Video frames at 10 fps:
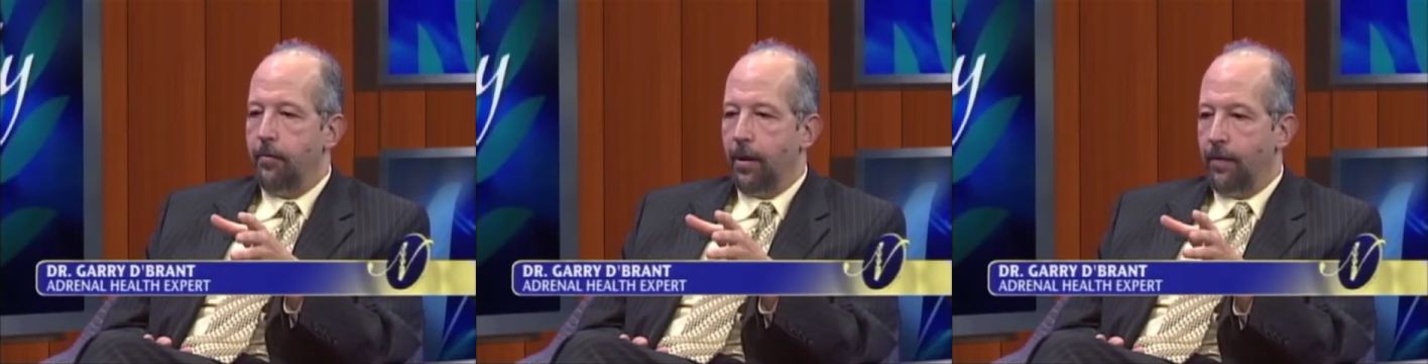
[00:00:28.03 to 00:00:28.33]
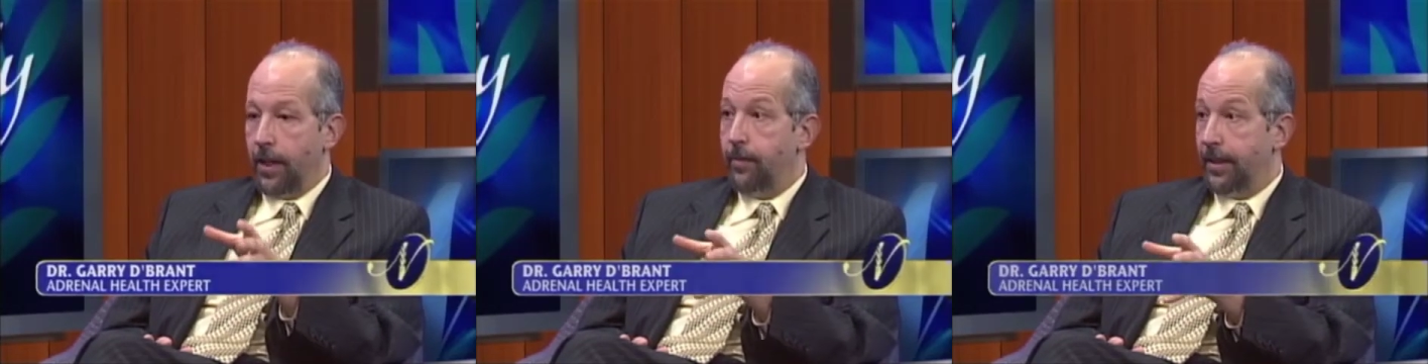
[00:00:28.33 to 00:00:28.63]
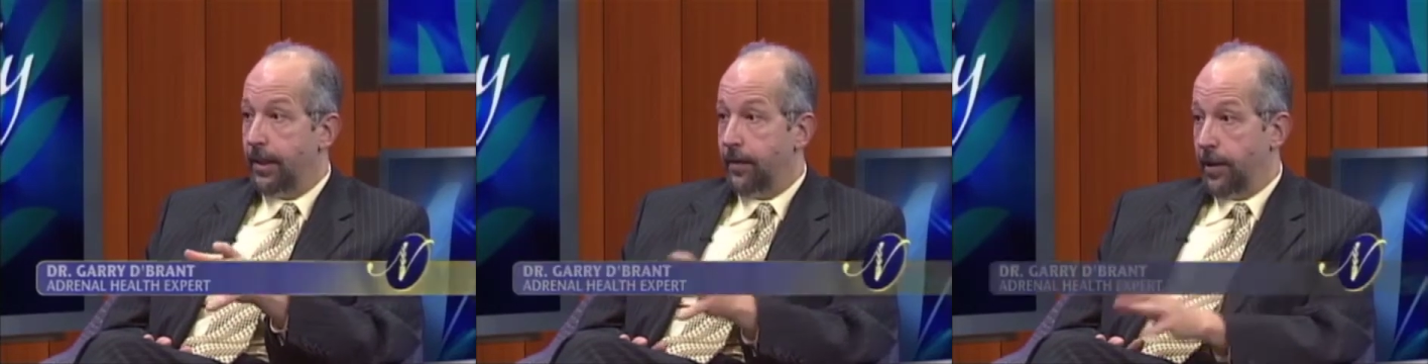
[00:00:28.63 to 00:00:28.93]
But
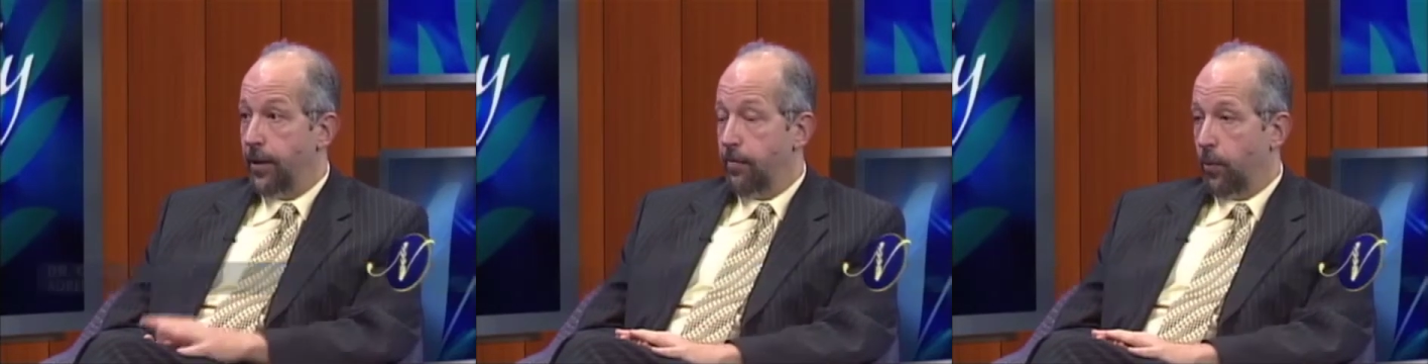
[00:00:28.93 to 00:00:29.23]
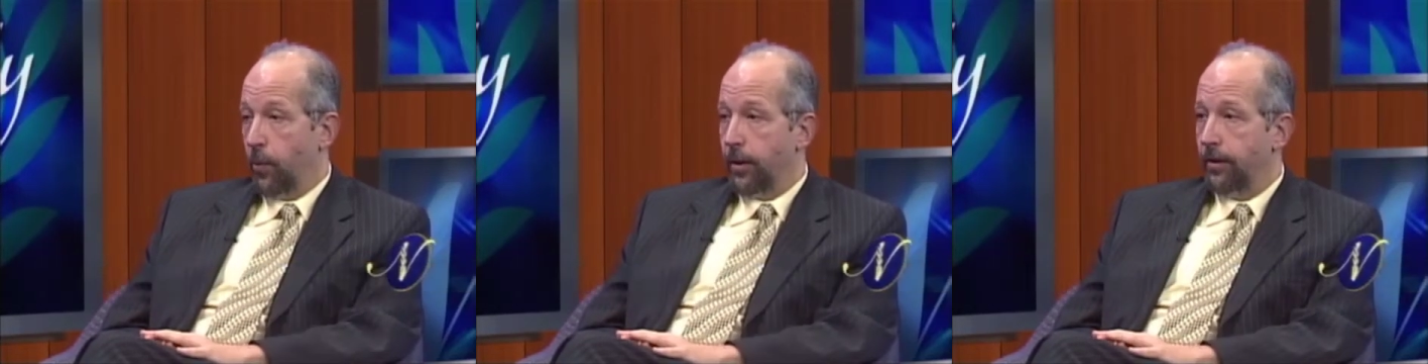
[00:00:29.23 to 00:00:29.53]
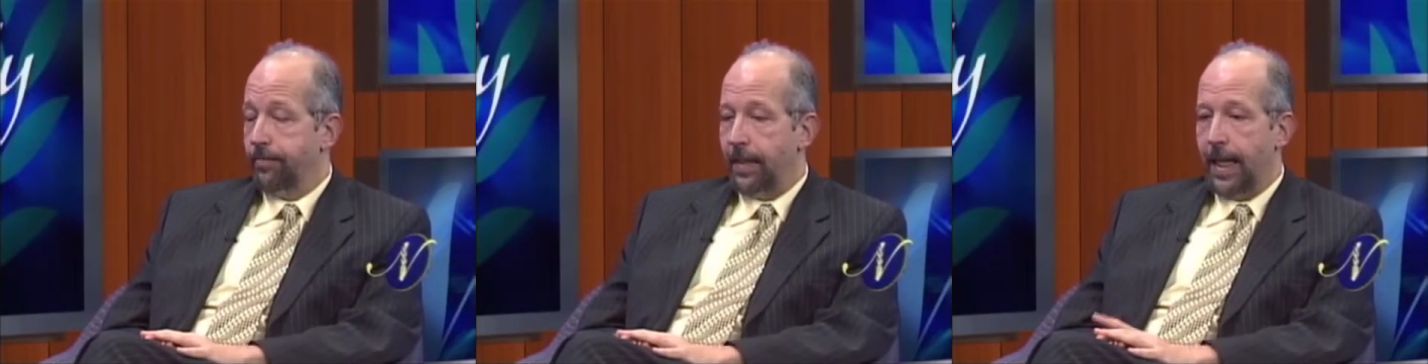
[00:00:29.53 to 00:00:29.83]
vitamin C is very
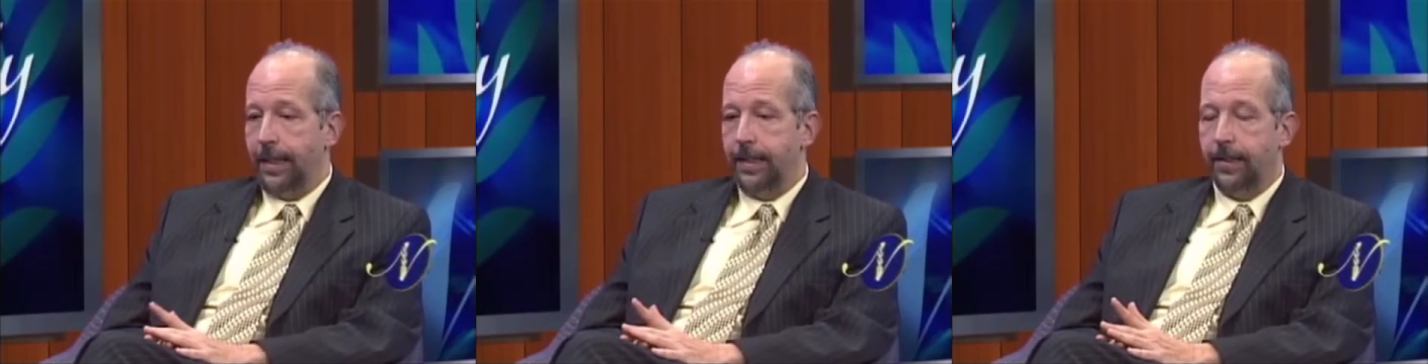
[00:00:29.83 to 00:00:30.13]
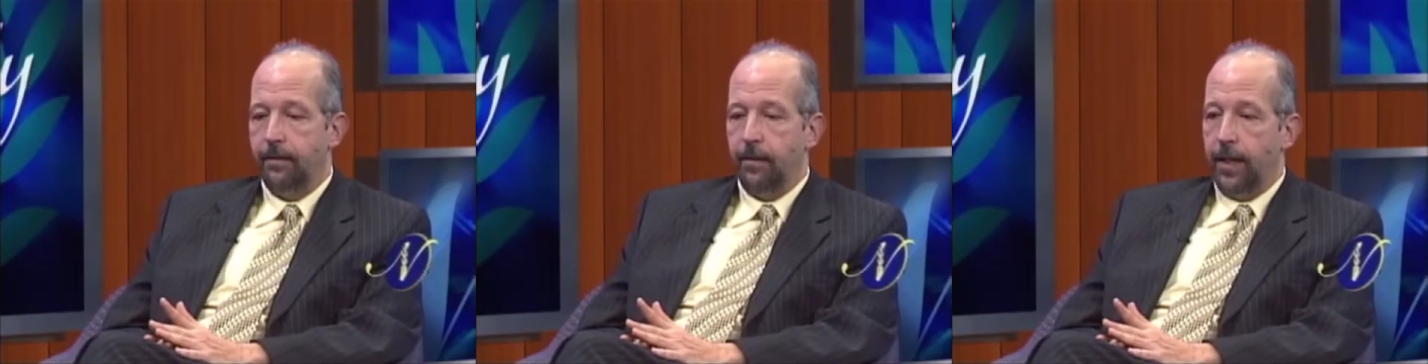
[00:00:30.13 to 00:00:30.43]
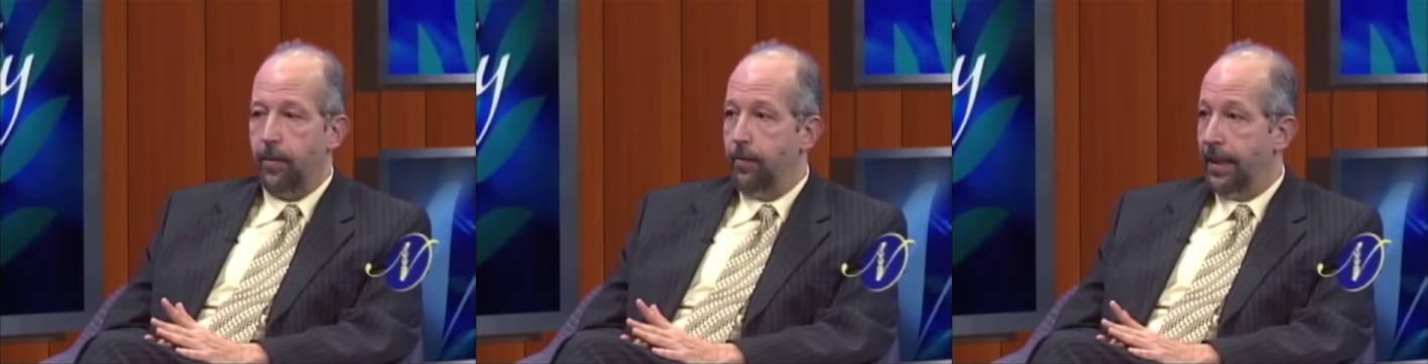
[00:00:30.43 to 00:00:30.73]
important, as is
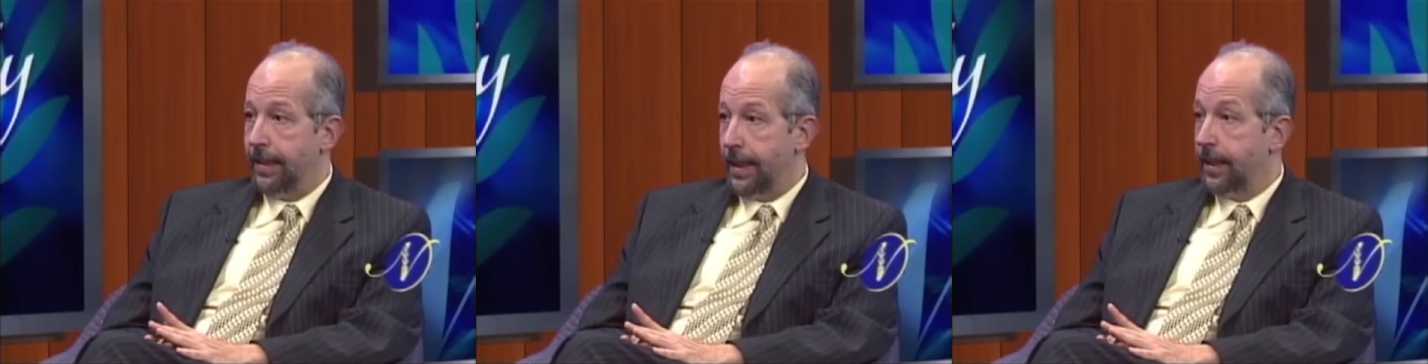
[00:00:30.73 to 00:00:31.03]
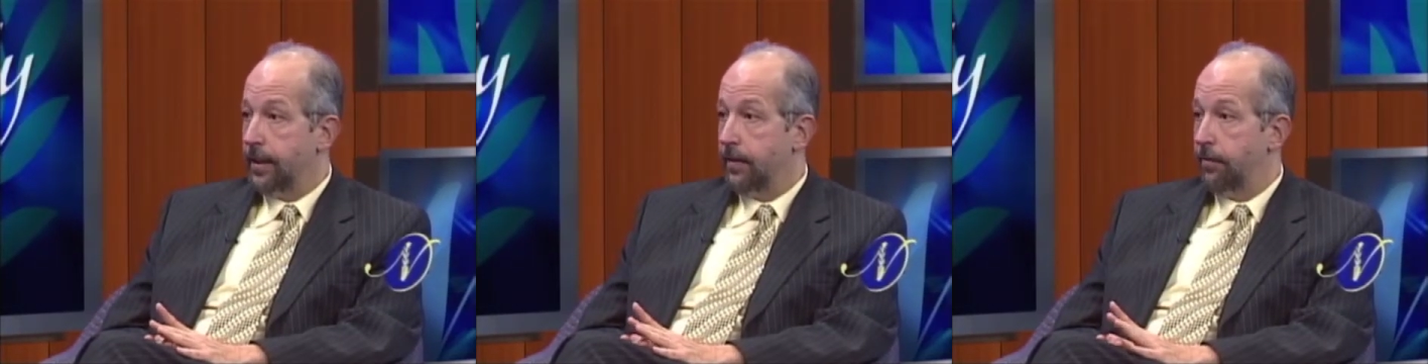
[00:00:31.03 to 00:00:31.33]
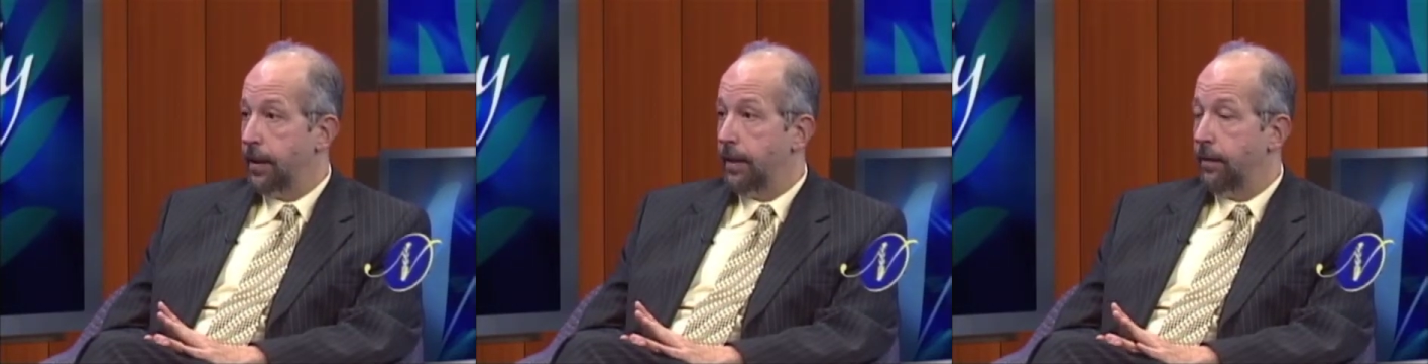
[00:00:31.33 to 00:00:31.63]
vitamin B6
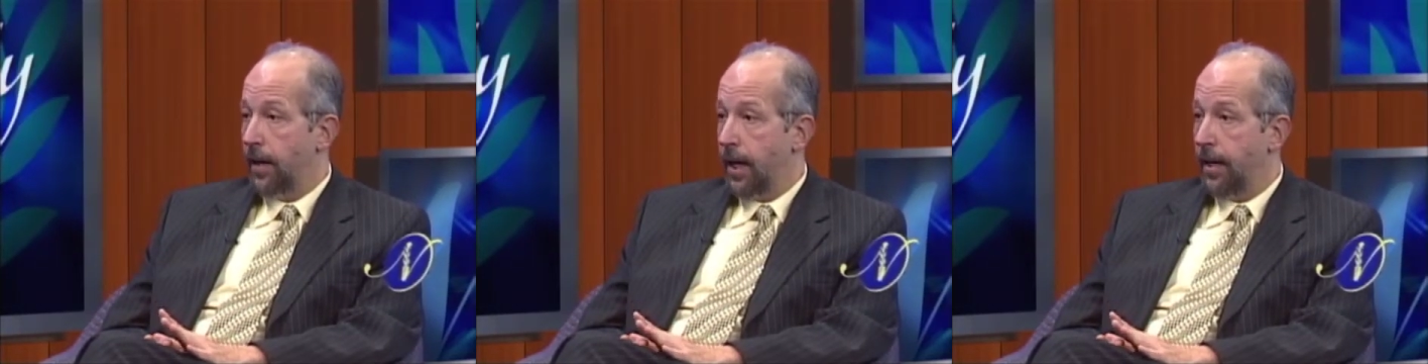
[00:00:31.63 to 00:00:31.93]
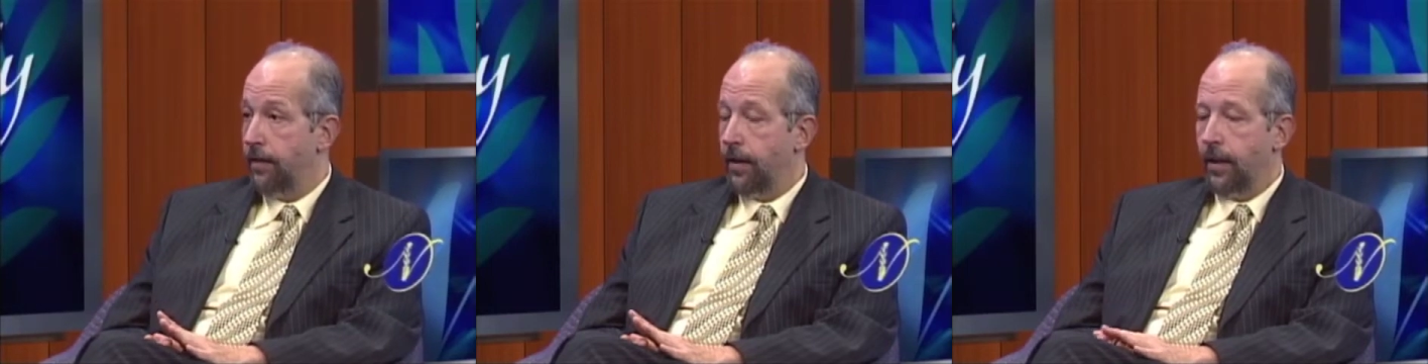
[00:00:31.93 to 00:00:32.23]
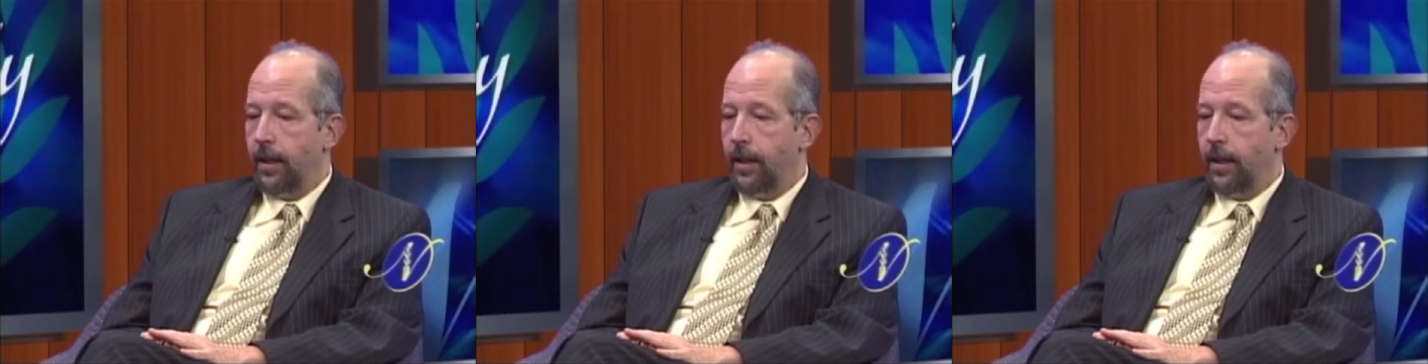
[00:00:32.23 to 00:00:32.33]
and B5.